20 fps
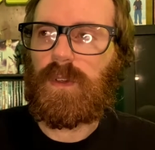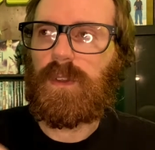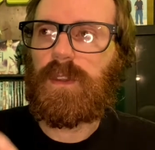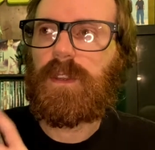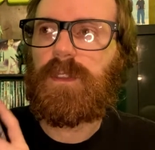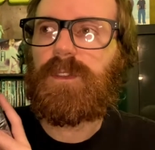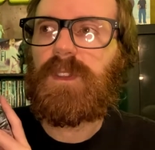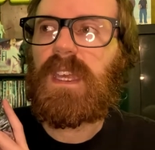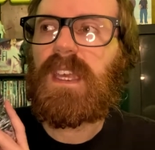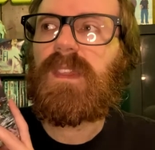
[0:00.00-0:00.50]
The
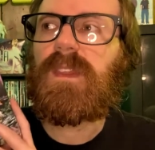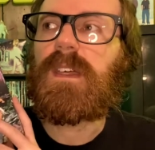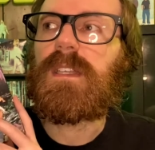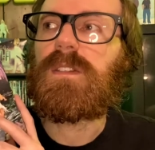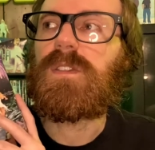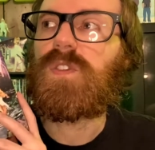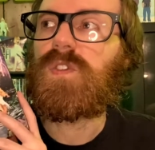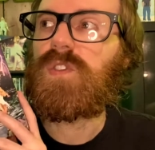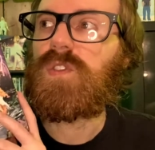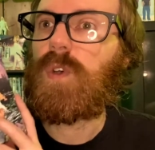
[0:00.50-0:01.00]
thing that
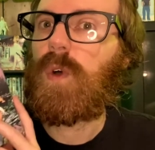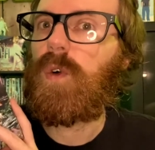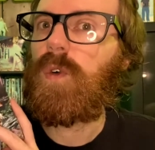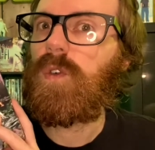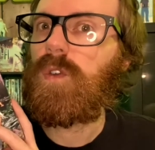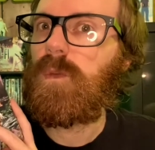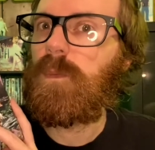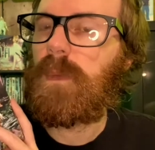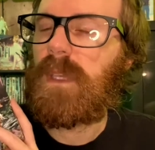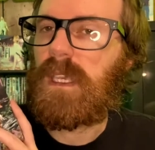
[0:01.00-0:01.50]

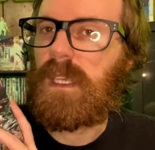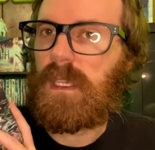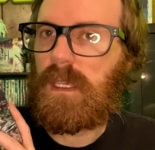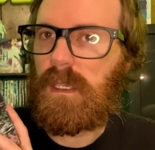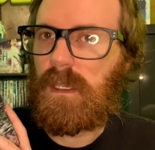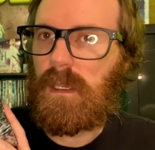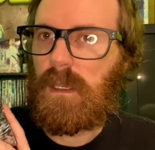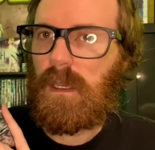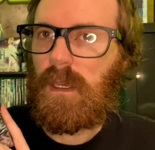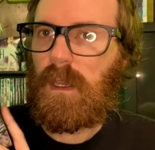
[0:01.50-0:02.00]
sold
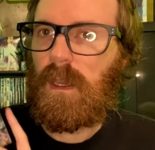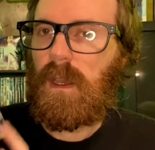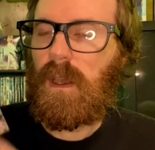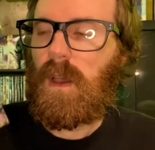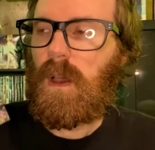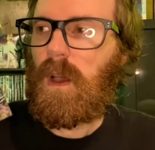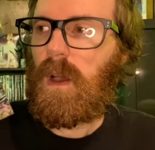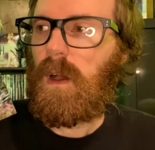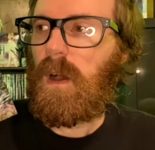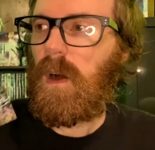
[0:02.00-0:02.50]
me
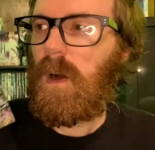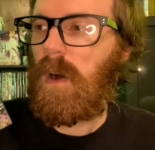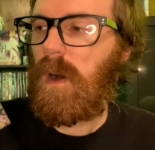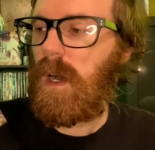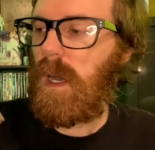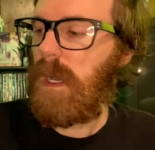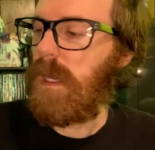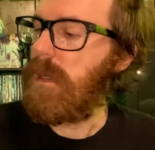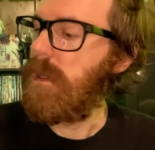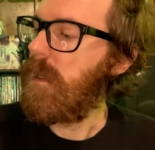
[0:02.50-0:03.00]

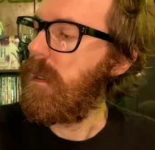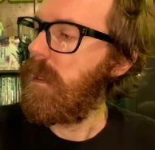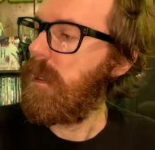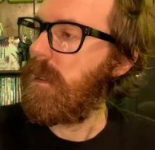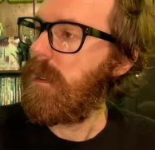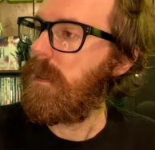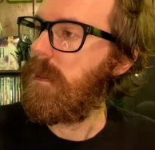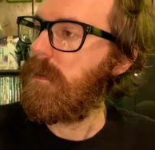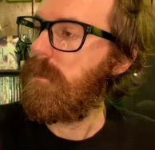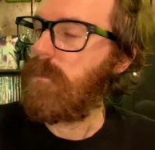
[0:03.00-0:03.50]
on
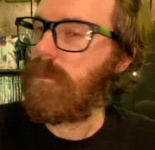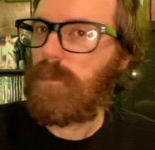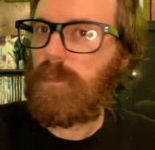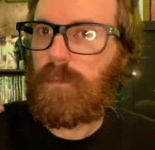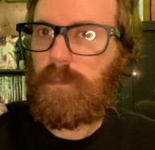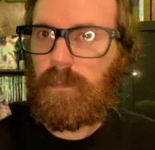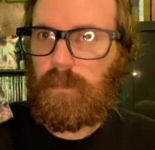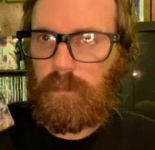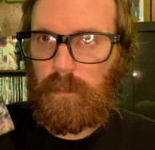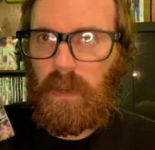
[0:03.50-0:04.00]

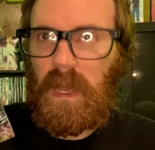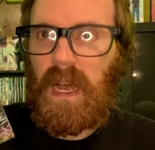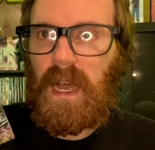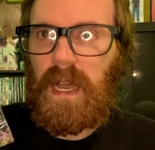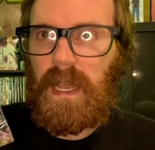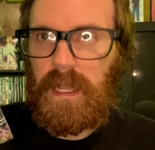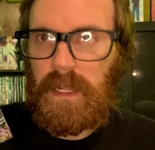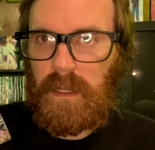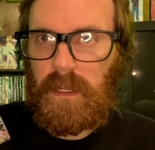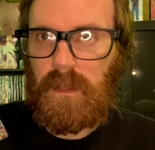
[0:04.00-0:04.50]

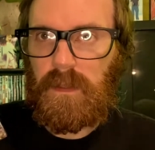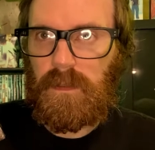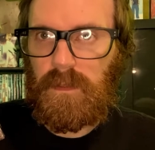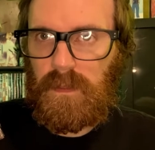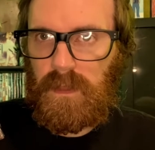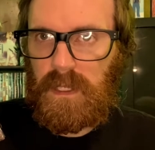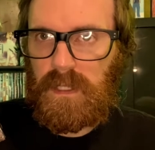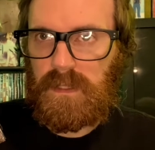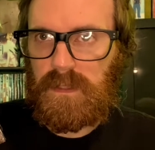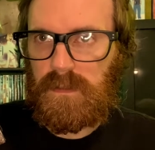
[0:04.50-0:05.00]
buying
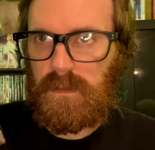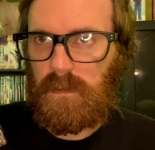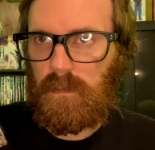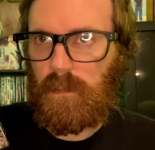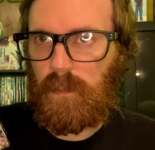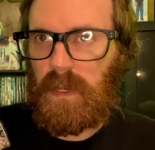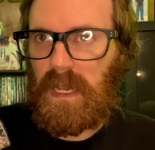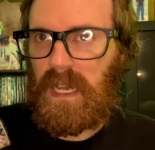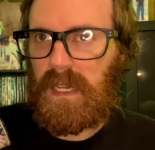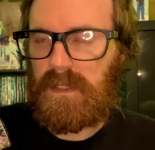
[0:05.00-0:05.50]
this
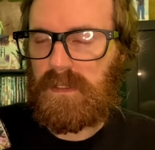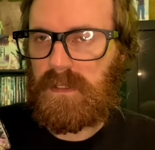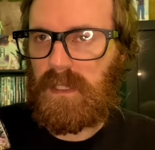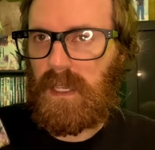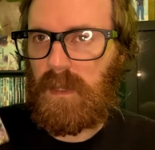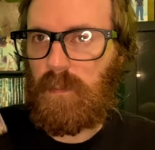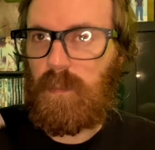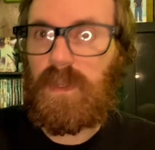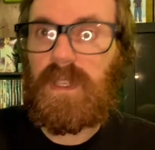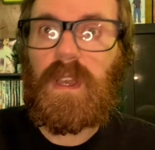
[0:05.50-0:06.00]
box
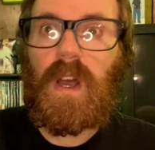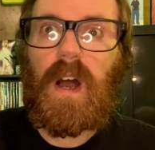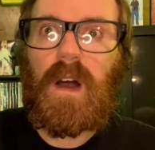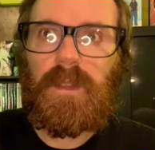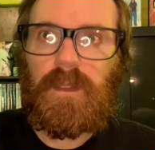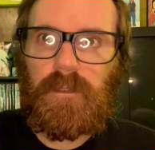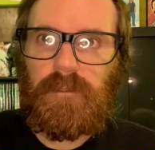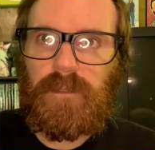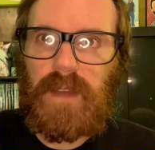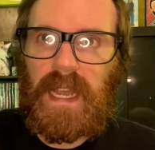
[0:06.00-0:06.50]
set,
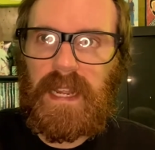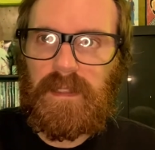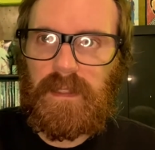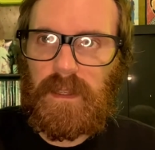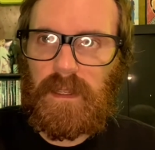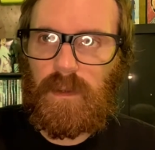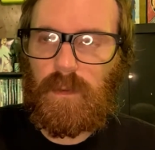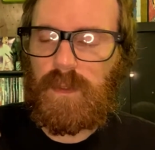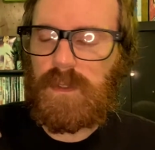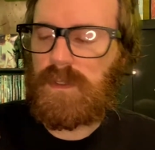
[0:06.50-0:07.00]
beyond the fact that
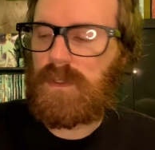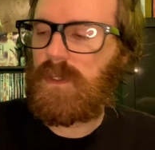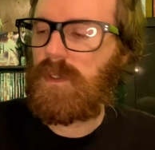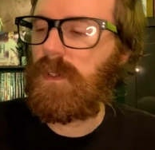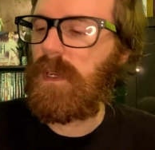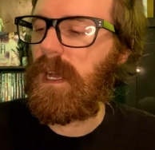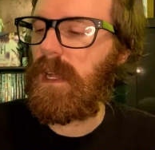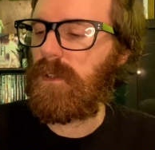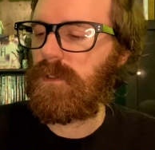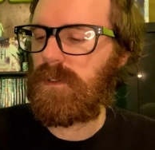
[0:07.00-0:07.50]
it was two
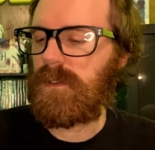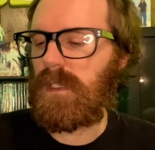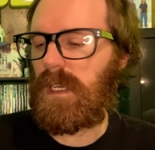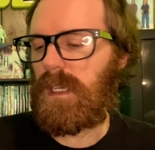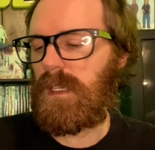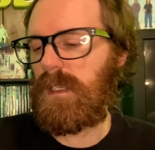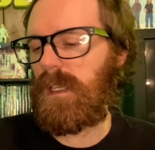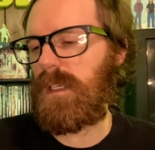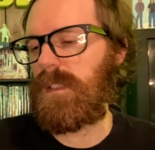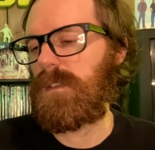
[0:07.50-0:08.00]
dollars and
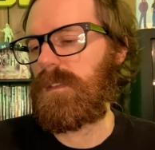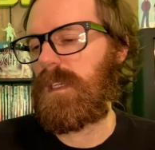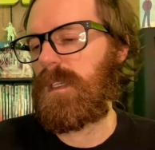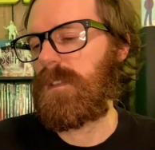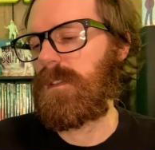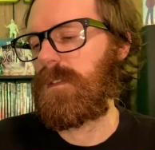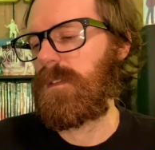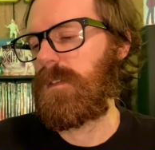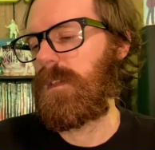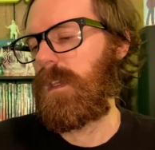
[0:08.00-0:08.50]
ninety-eight
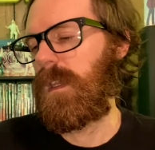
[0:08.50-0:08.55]
cents.